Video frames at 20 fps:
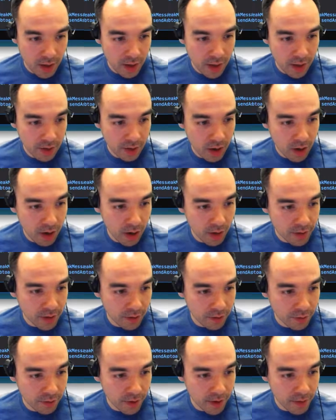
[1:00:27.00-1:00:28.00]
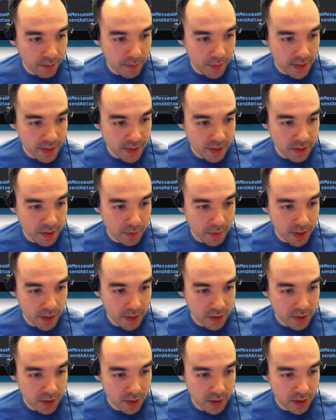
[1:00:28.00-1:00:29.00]
And the content frame message
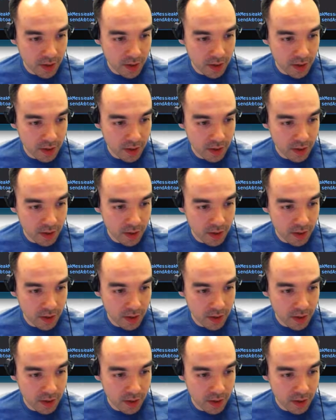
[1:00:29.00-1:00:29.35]
manager,